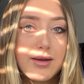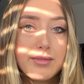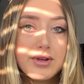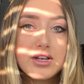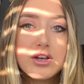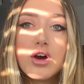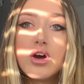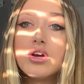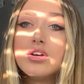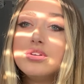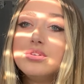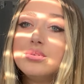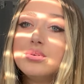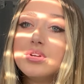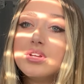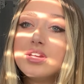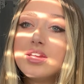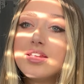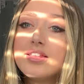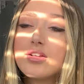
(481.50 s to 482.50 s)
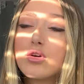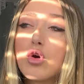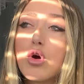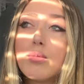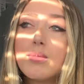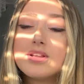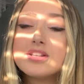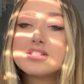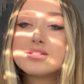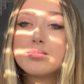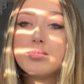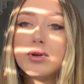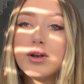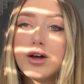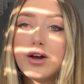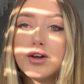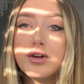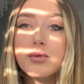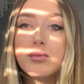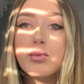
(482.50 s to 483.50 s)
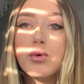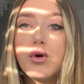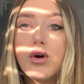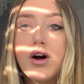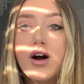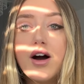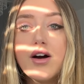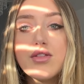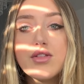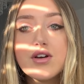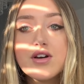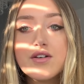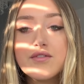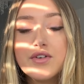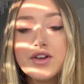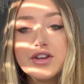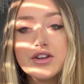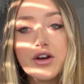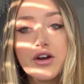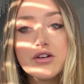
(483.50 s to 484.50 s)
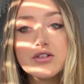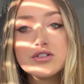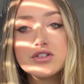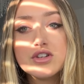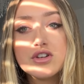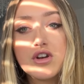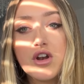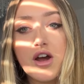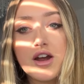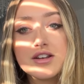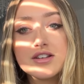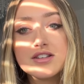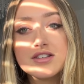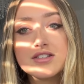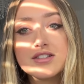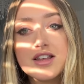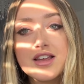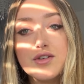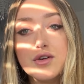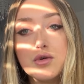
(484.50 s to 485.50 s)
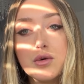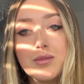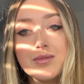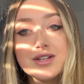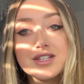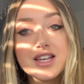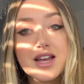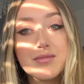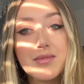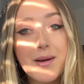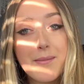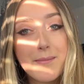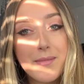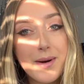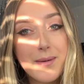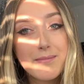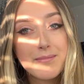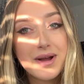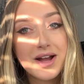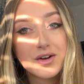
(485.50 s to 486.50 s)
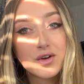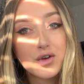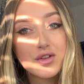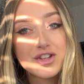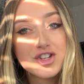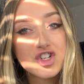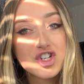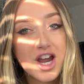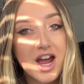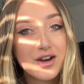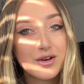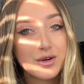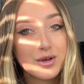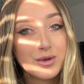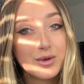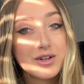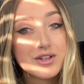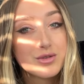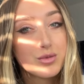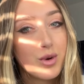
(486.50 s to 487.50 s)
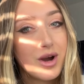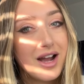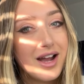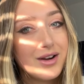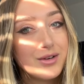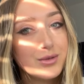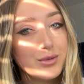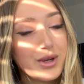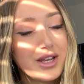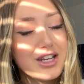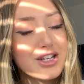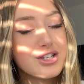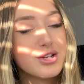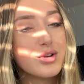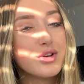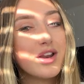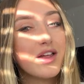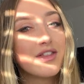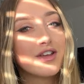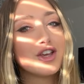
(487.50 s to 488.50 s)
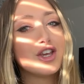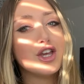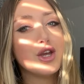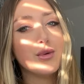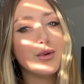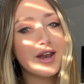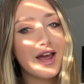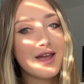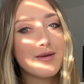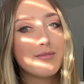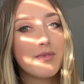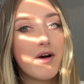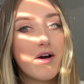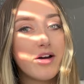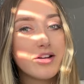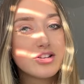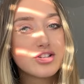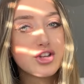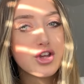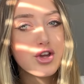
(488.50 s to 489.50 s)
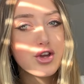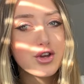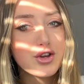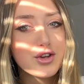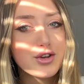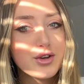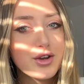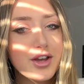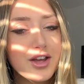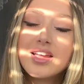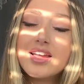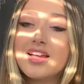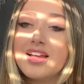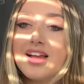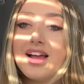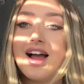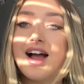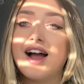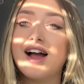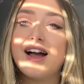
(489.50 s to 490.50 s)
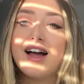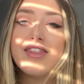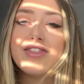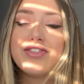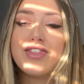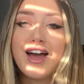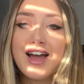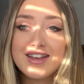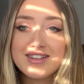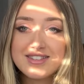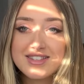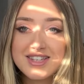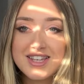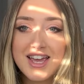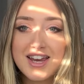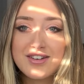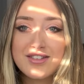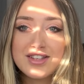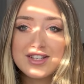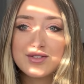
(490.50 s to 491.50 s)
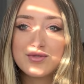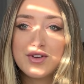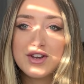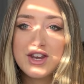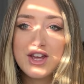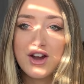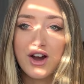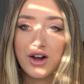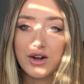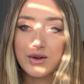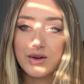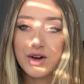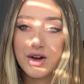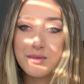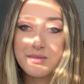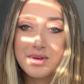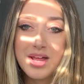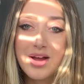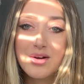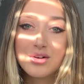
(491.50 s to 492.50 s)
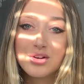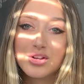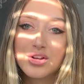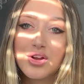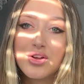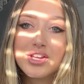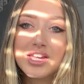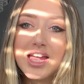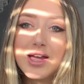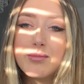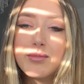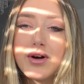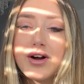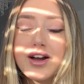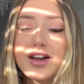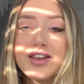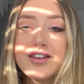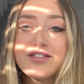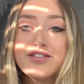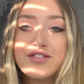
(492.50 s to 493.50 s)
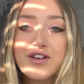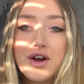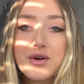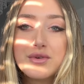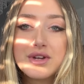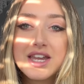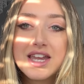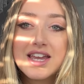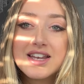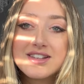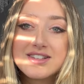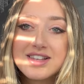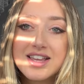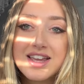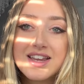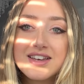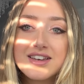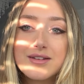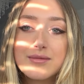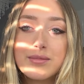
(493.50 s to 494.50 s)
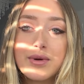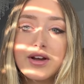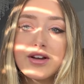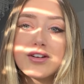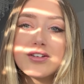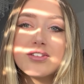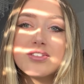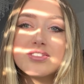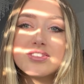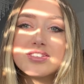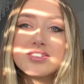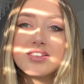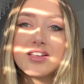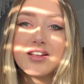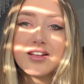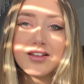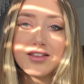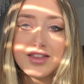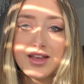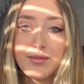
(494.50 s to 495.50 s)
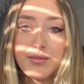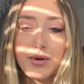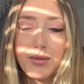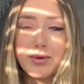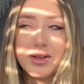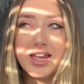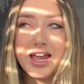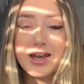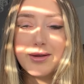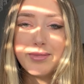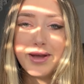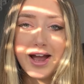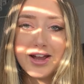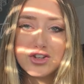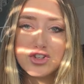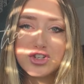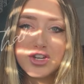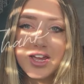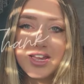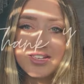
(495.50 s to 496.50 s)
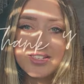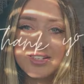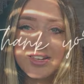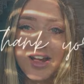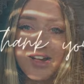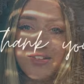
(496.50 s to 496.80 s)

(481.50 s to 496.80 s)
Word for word: me know in the comments below what other videos you'd like to see. You want me to get my mum back on the channel as well. We could do another Q&A part two. And that is the end of this video. I'm now gonna go and get my furry kids in because they're probably getting a bit agitated out